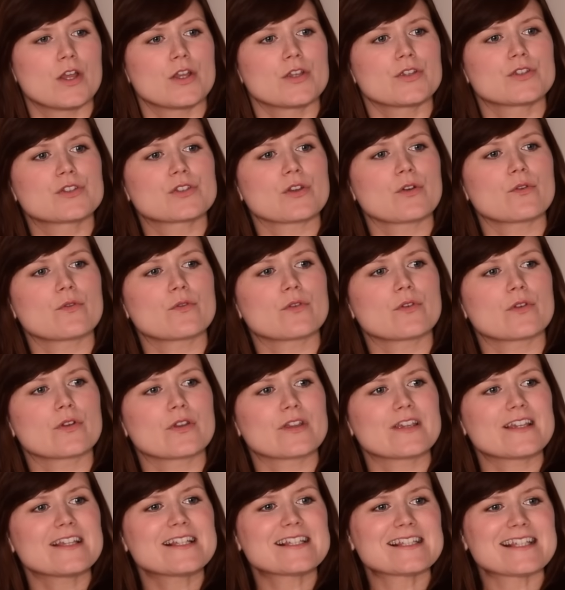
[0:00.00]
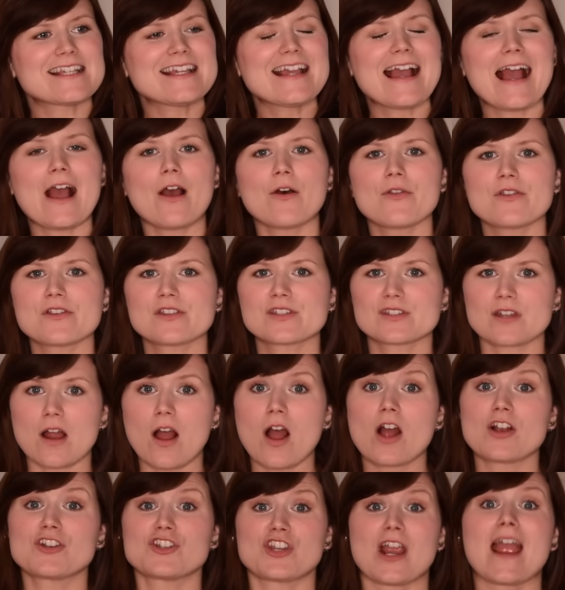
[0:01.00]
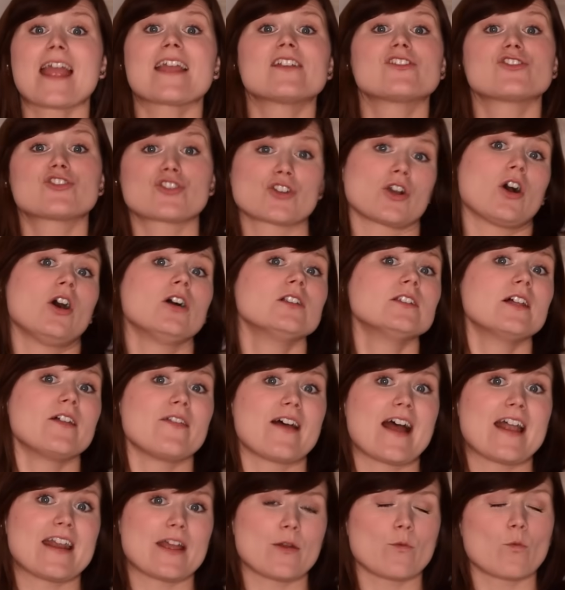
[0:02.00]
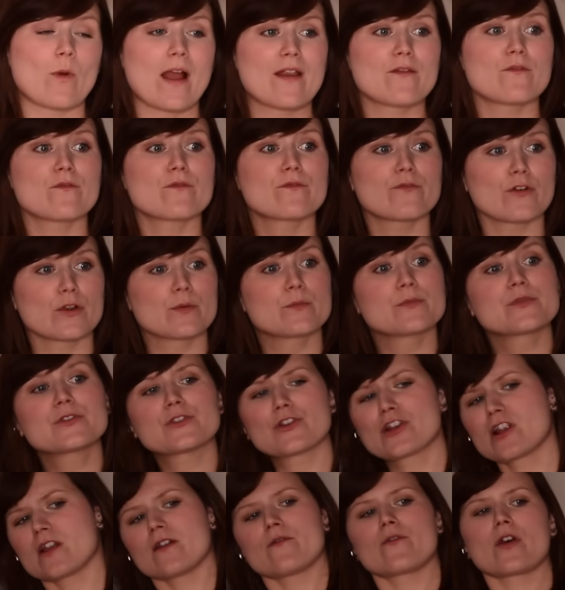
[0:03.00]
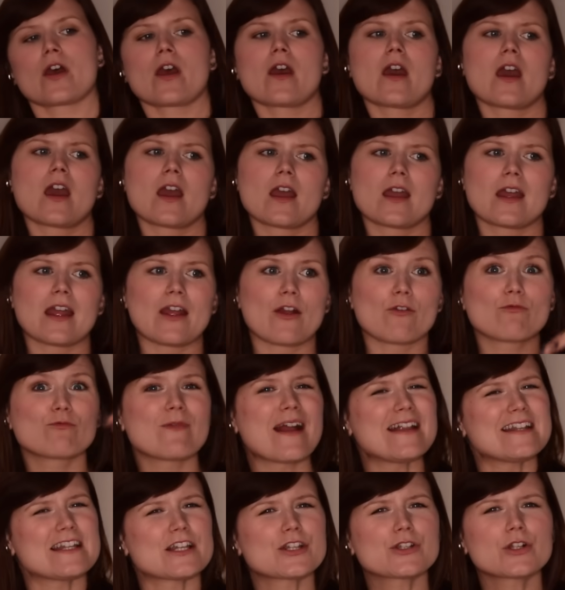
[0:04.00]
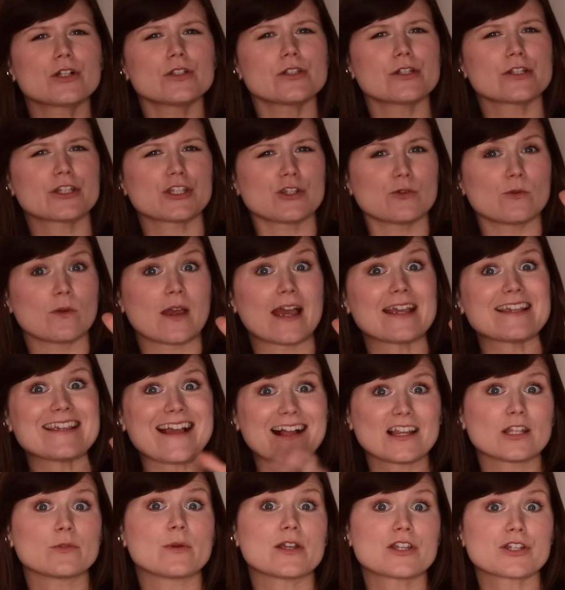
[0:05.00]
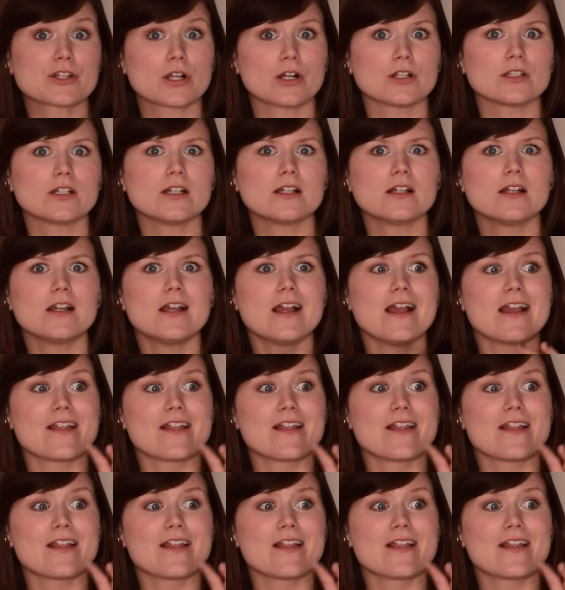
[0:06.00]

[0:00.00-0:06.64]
So you see how the star changed colour then? It went from sort of a reddish colour to a yellowish colour.